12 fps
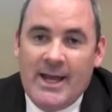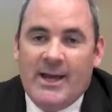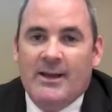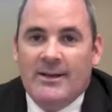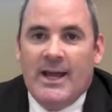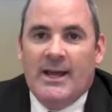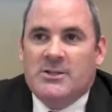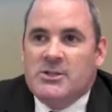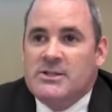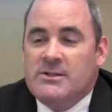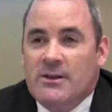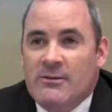Yeah.
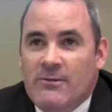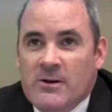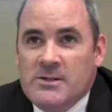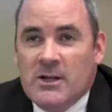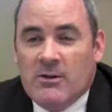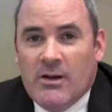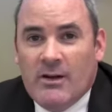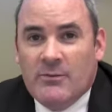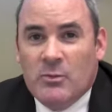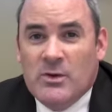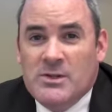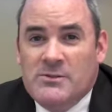Just the first
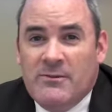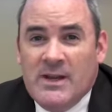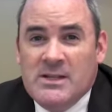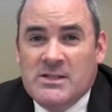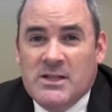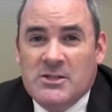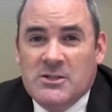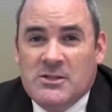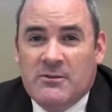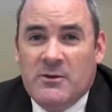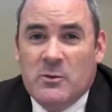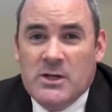aircraft was phased in
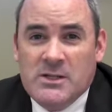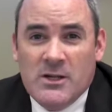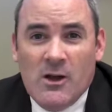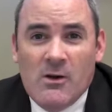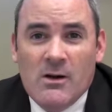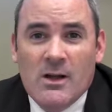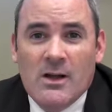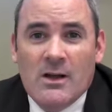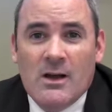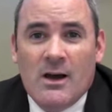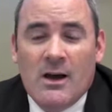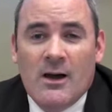just a few weeks ago,
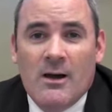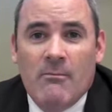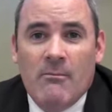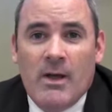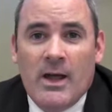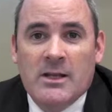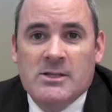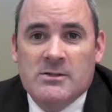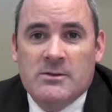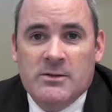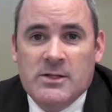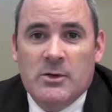and
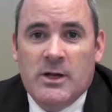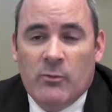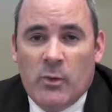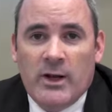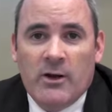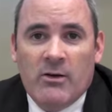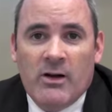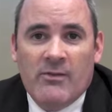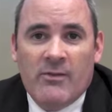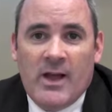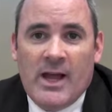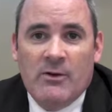so you have one
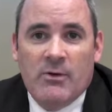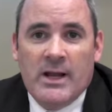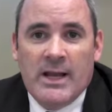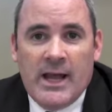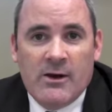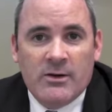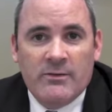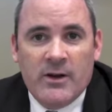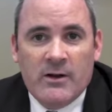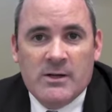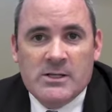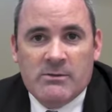aircraft flying right now on
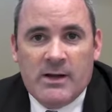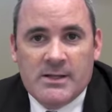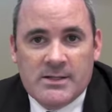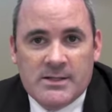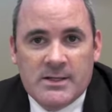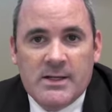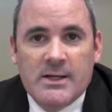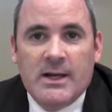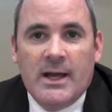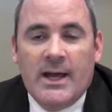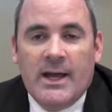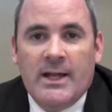various routes,
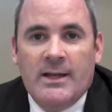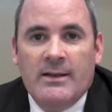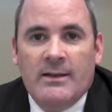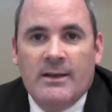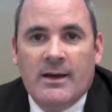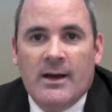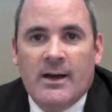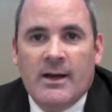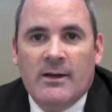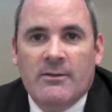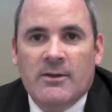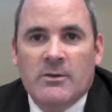and
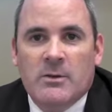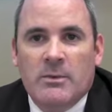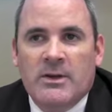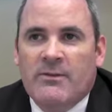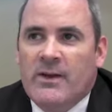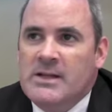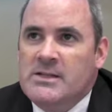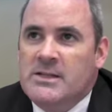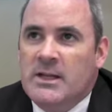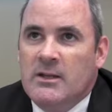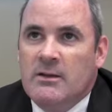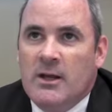it'll be
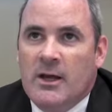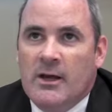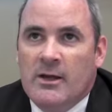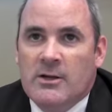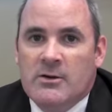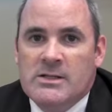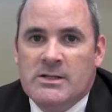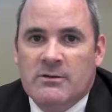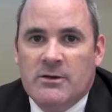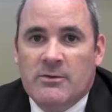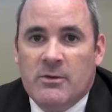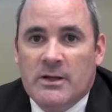phased in
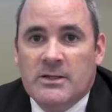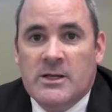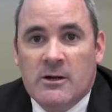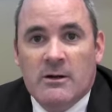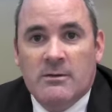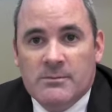increasingly throughout the year.